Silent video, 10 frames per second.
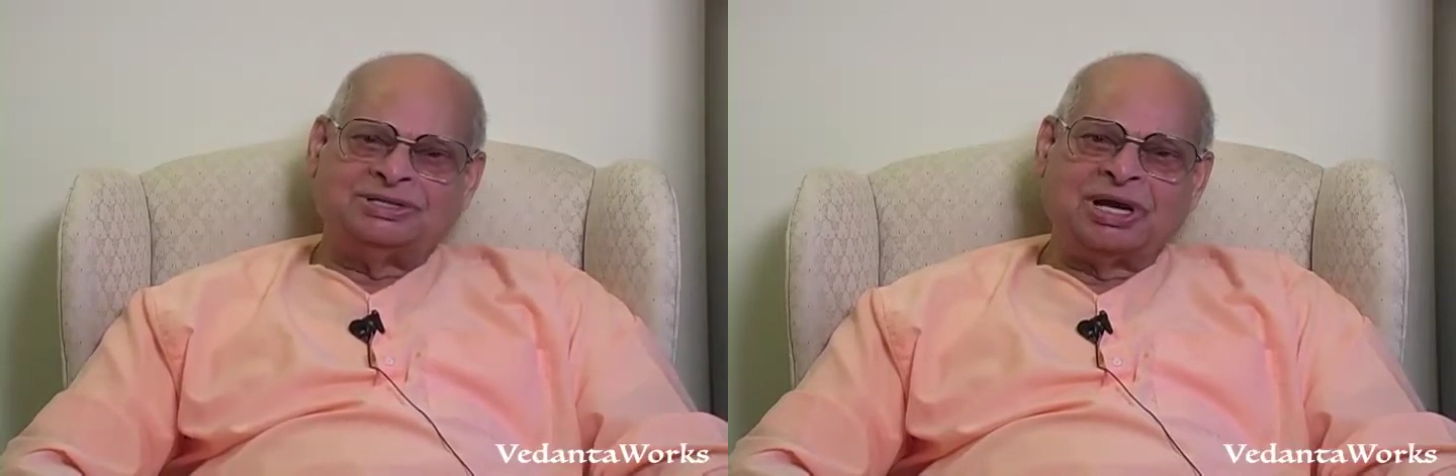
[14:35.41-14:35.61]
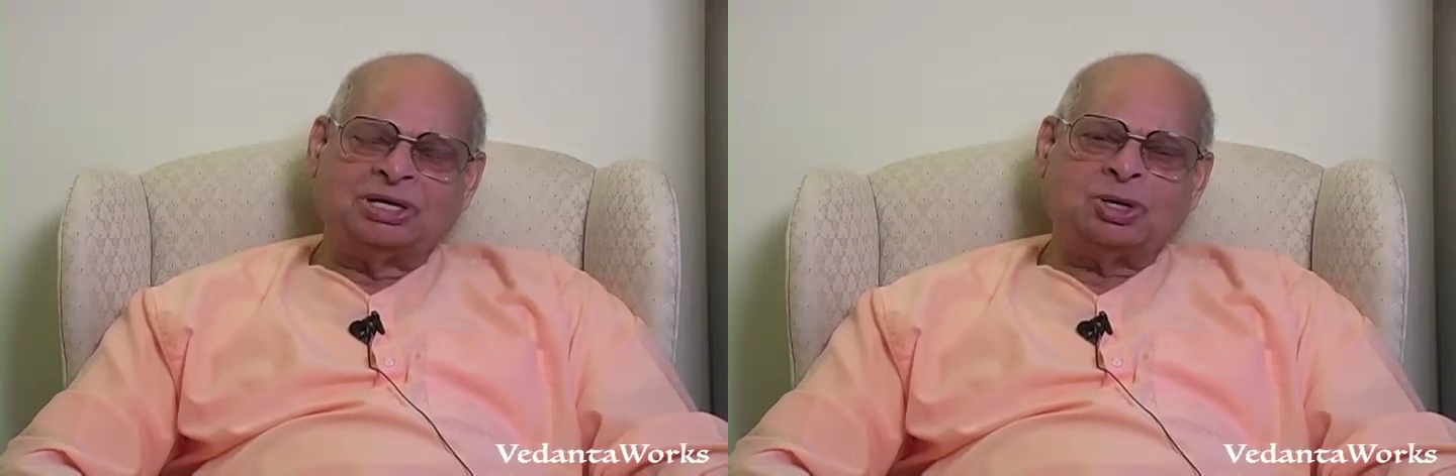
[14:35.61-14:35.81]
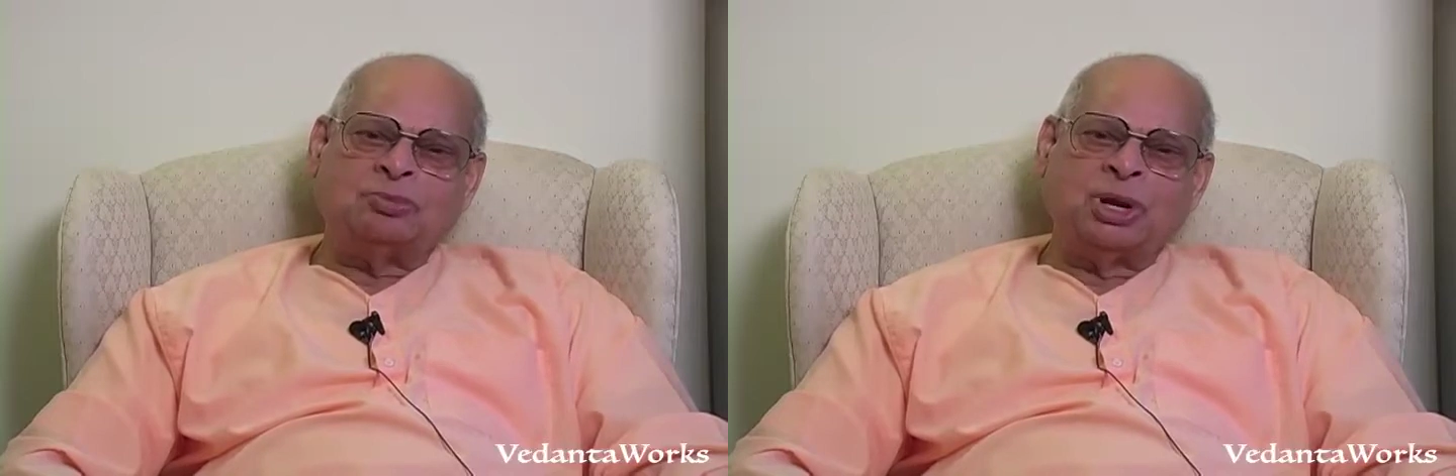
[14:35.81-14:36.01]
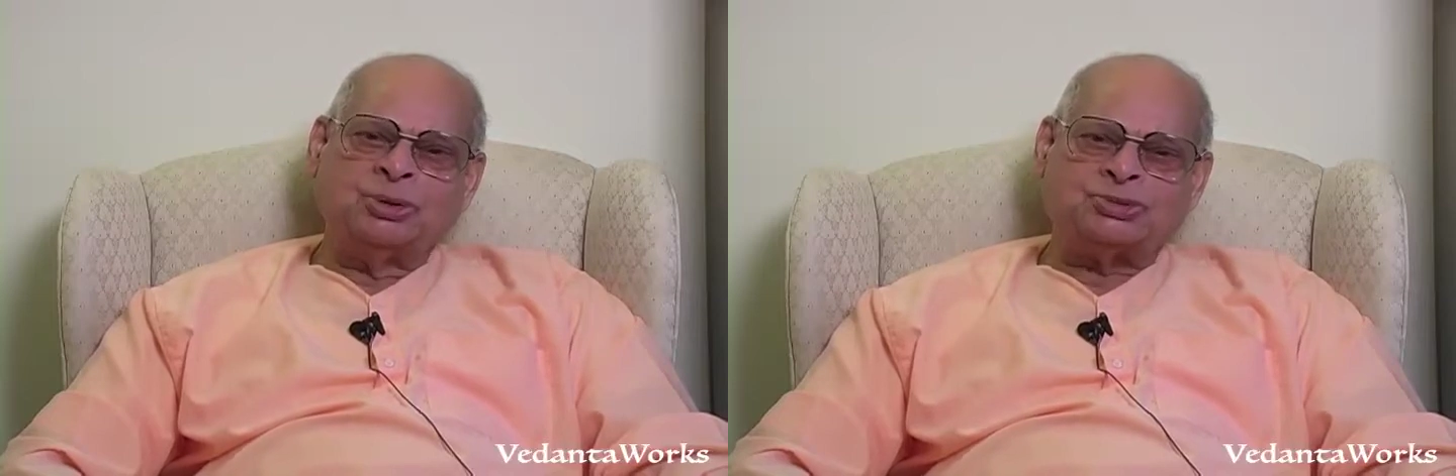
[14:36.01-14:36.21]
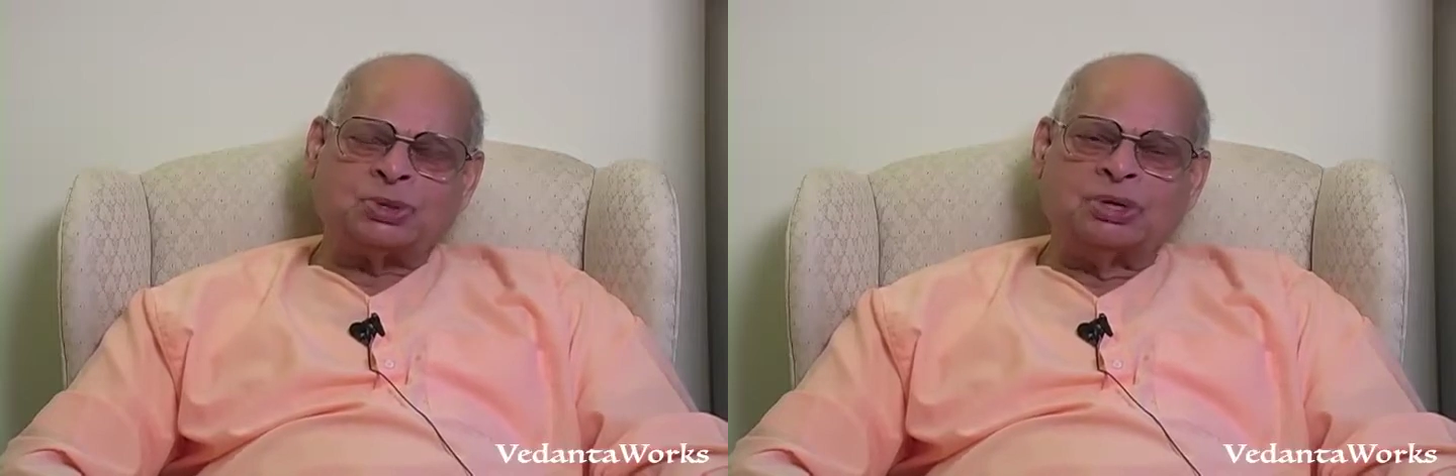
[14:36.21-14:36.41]
gentleman
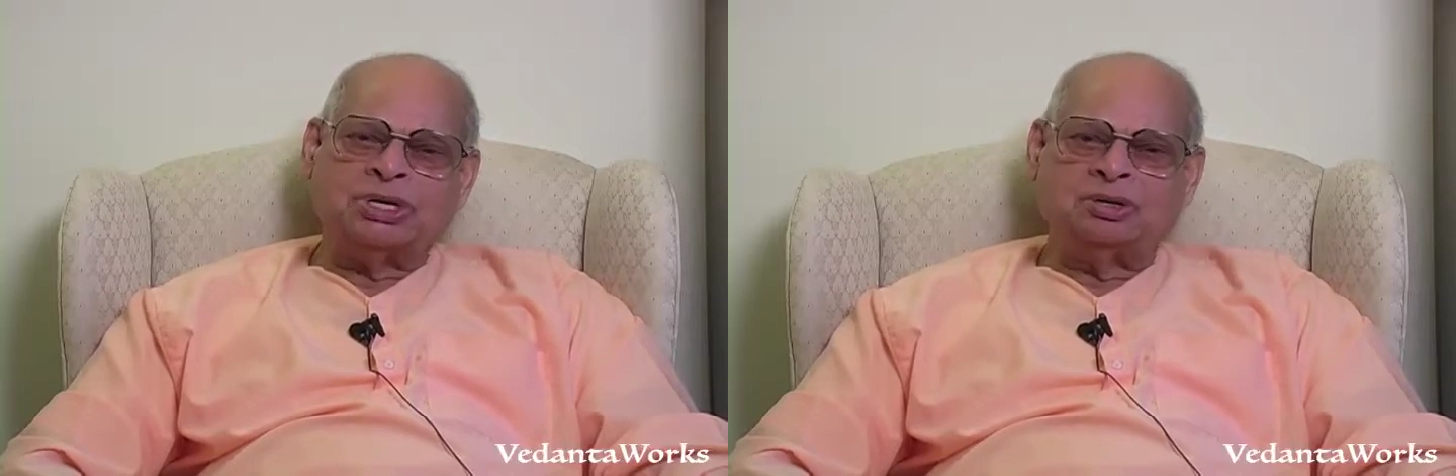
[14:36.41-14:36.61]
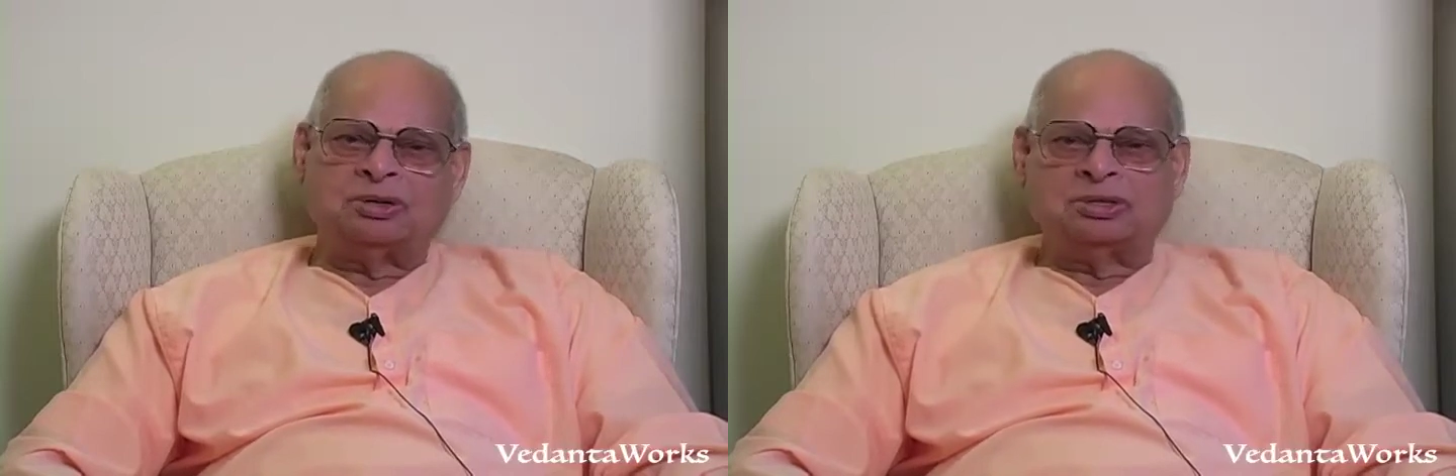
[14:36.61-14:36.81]
is so in